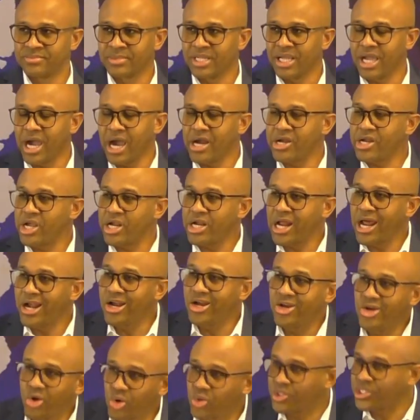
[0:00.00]
And you're not
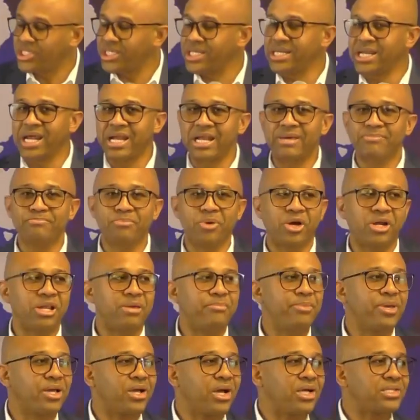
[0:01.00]
losing any money
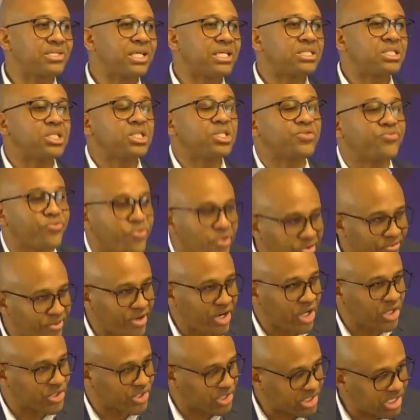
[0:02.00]
because that's just
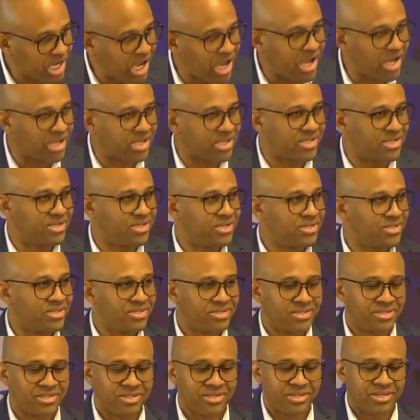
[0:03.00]
frivolous talk.
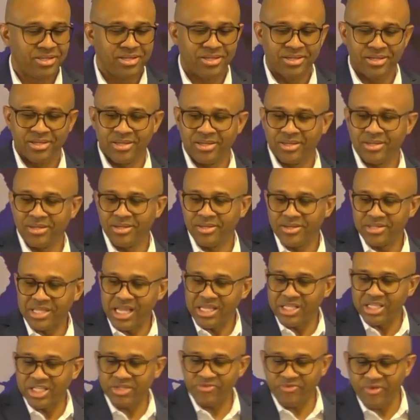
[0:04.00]

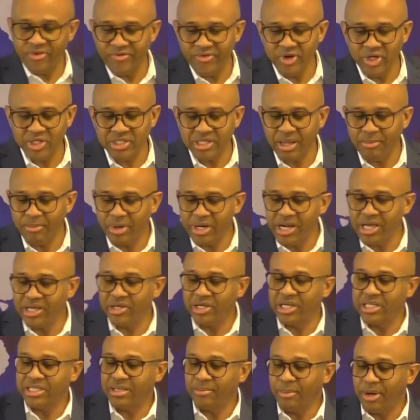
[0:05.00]
That is frivolous talk. But they're
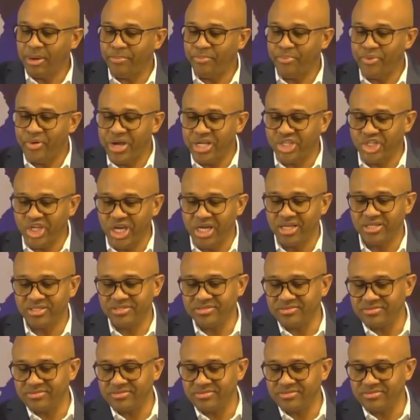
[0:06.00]
going to say, but preacher,